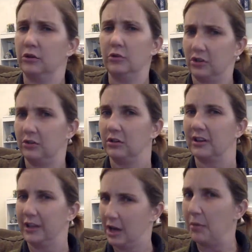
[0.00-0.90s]
you should
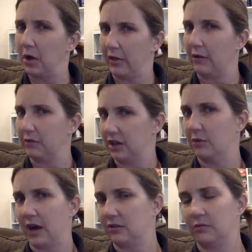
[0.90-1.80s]
clean up all that
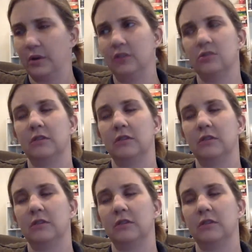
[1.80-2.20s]
radioactive waste.